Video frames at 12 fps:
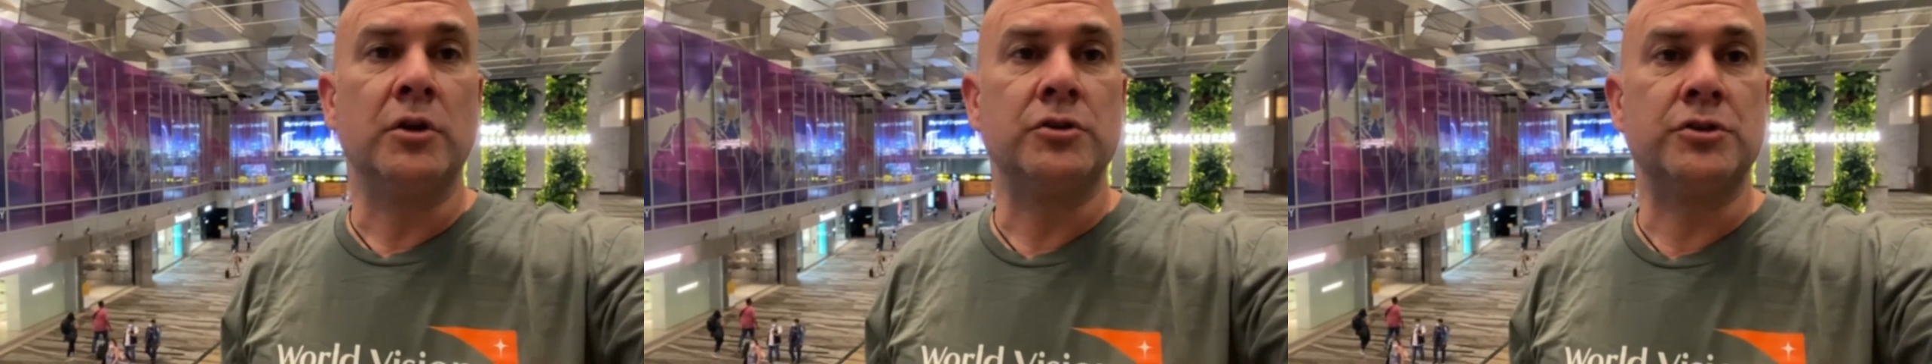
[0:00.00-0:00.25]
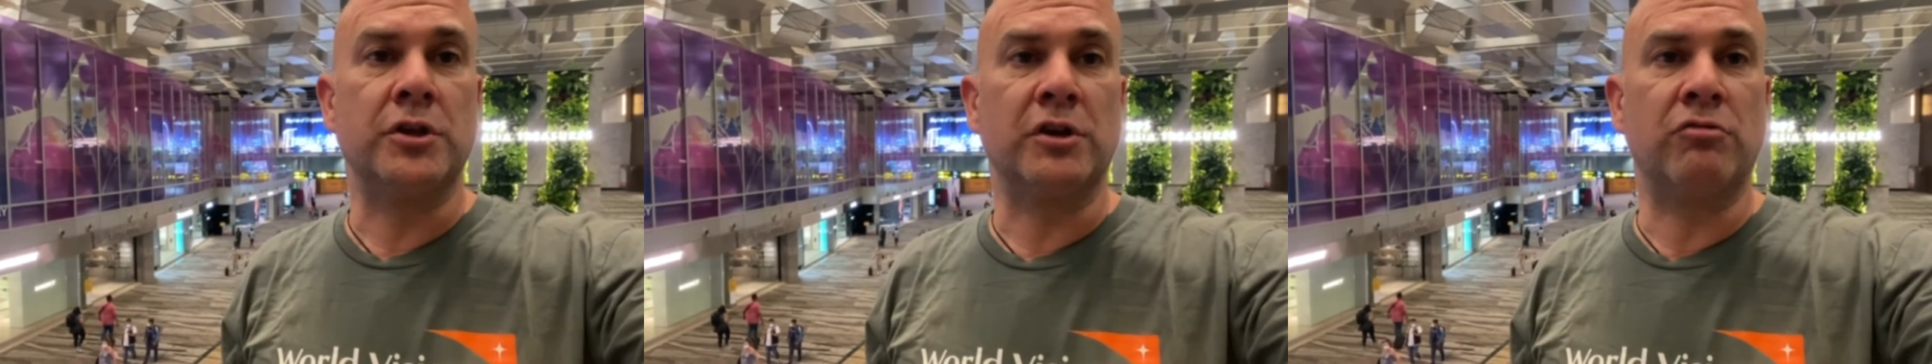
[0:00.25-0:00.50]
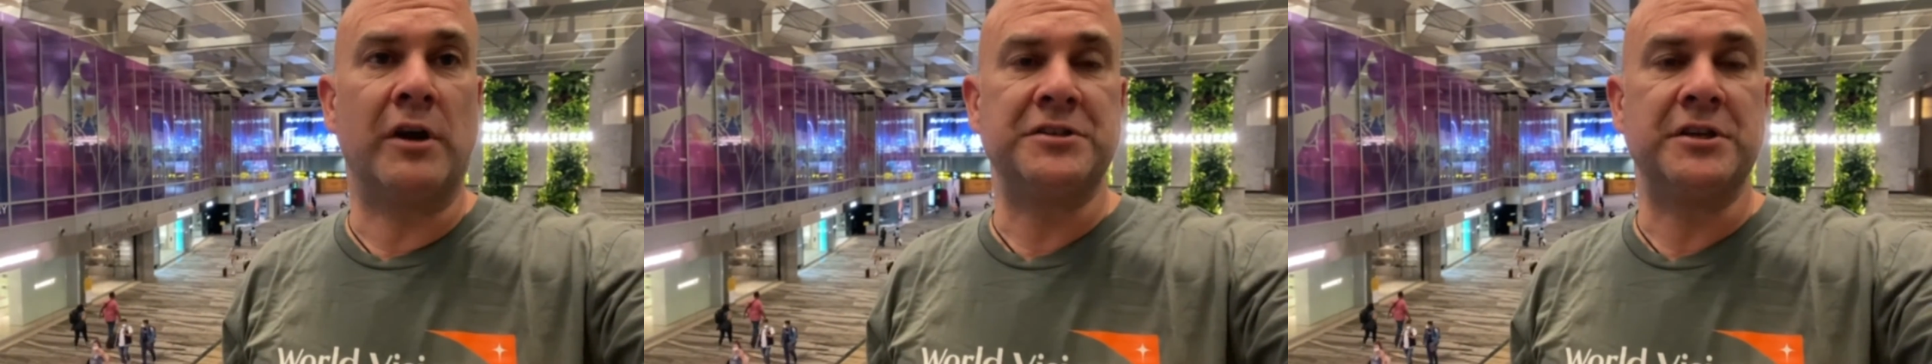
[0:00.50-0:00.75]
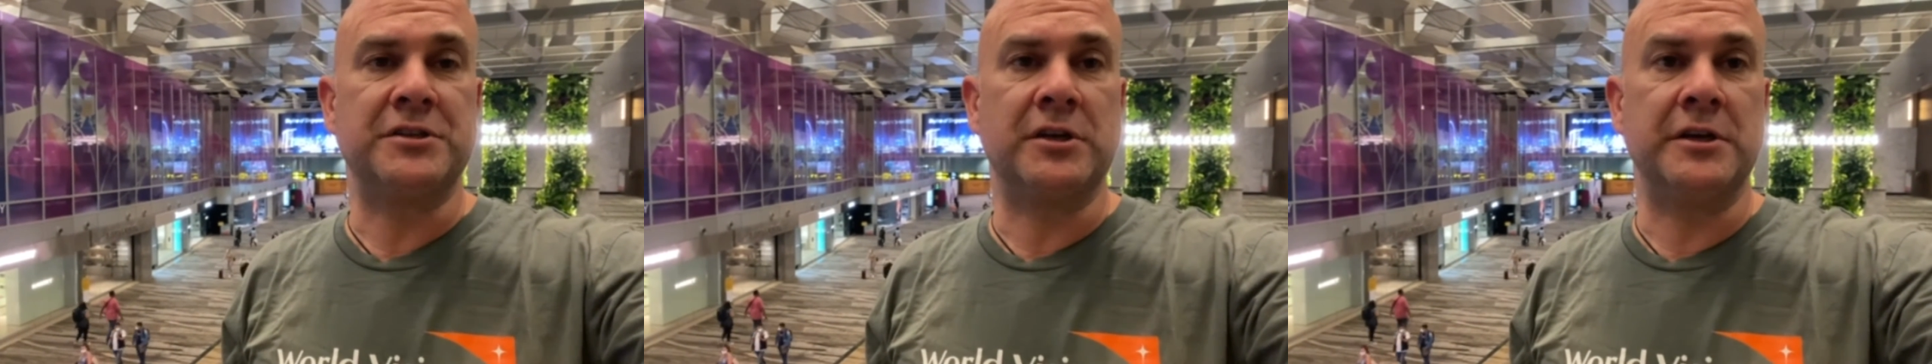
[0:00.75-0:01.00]
to the
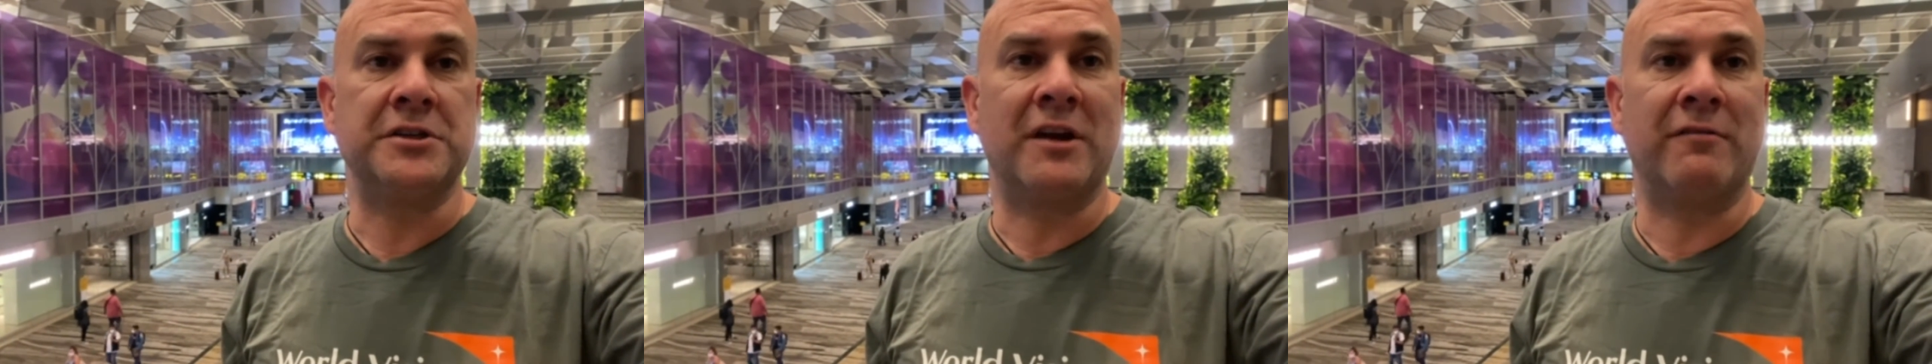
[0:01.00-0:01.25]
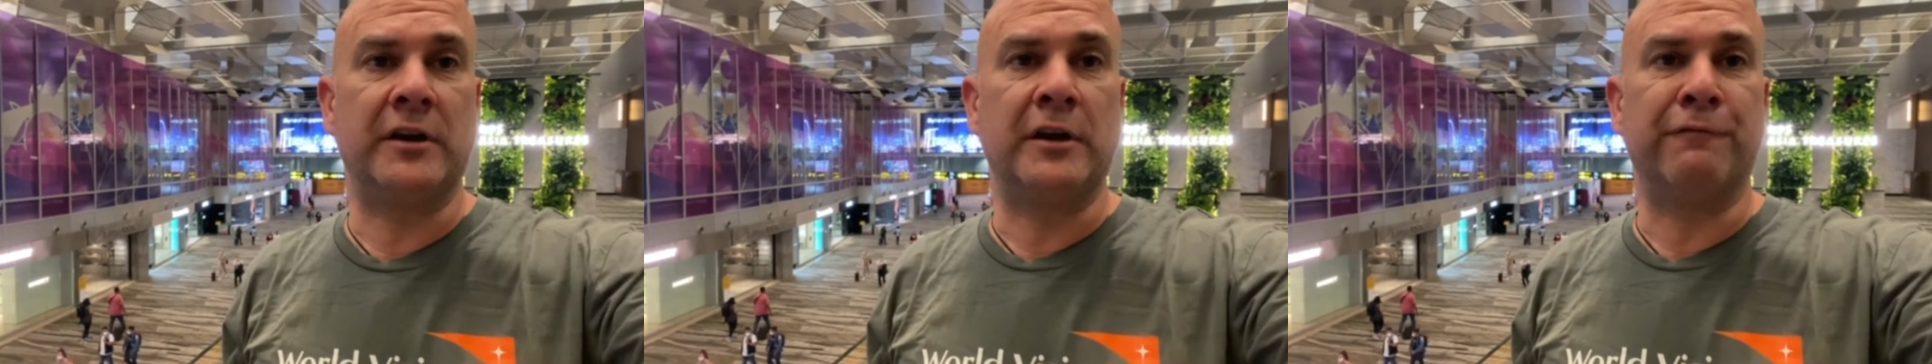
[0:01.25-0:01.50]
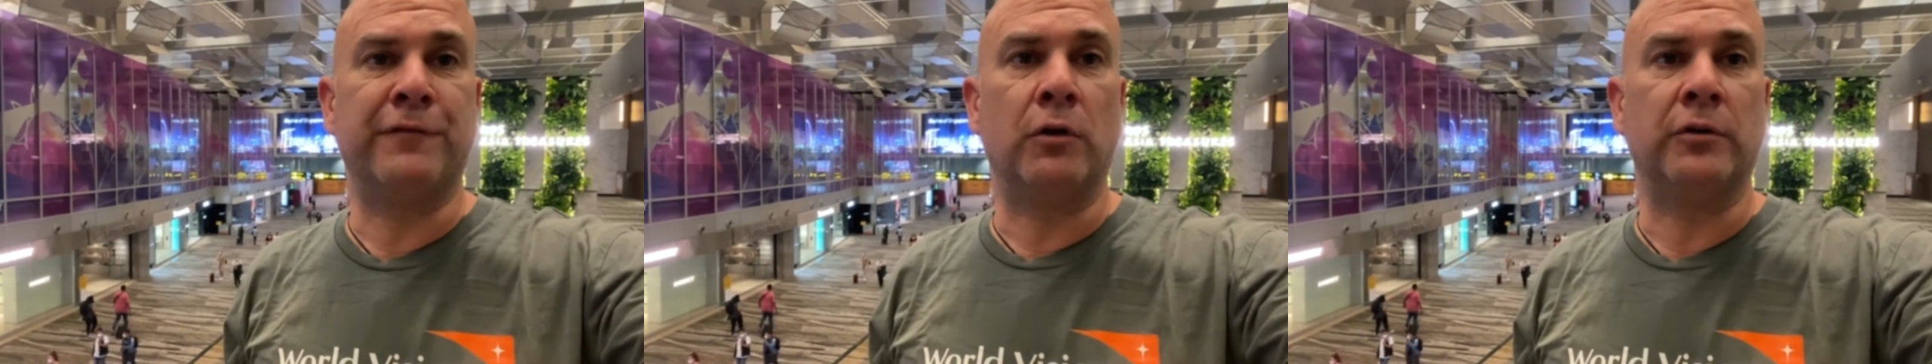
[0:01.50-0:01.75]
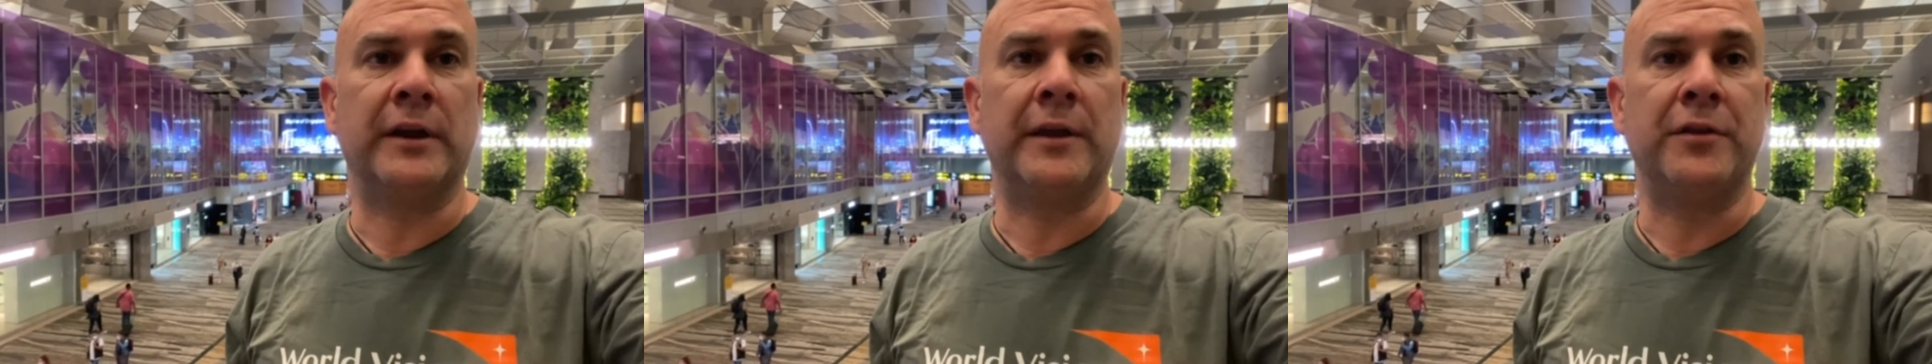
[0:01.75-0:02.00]
crisis that is currently
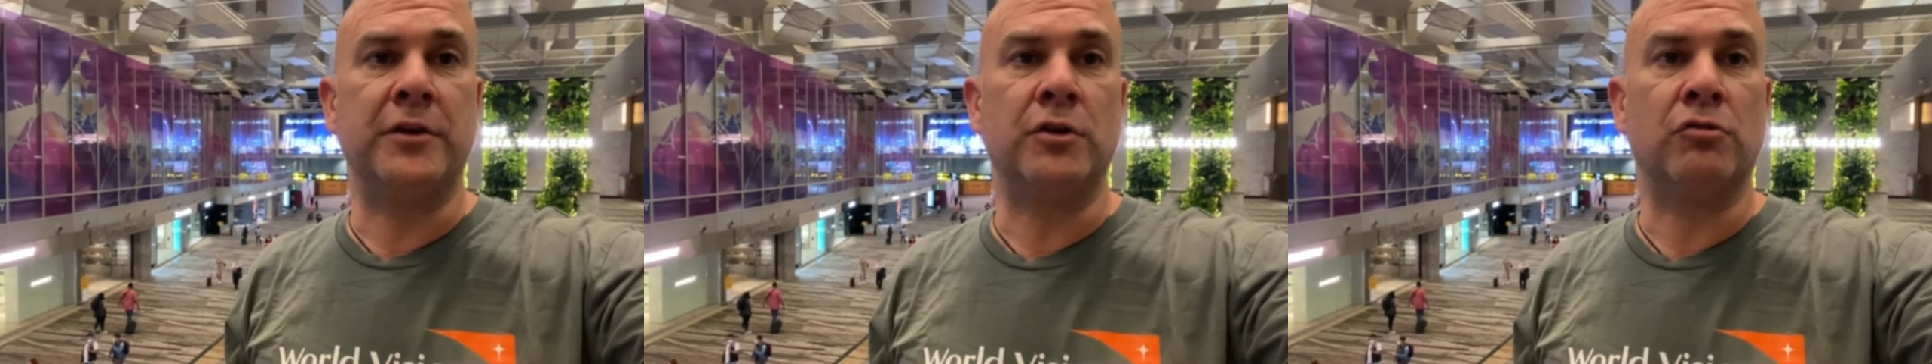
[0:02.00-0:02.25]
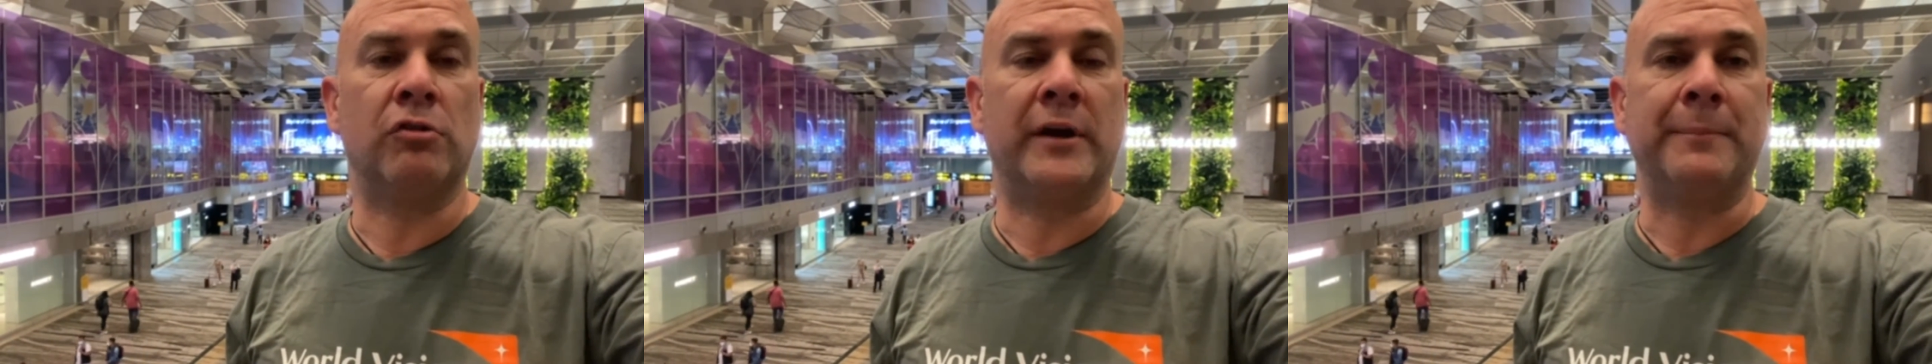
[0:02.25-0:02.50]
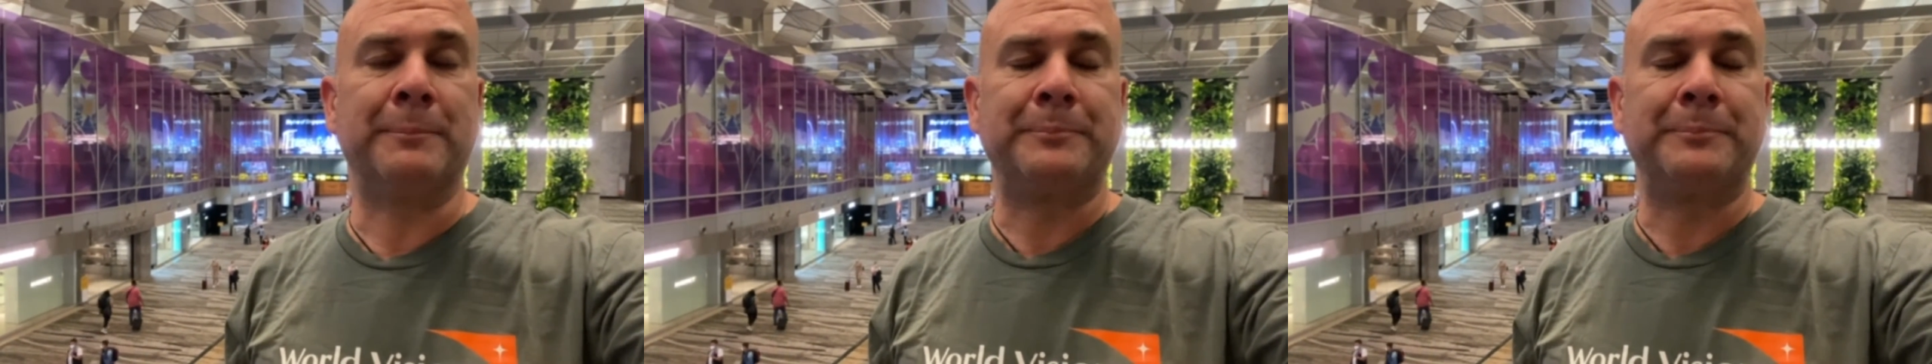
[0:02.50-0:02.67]
unfolding in the Ukraine.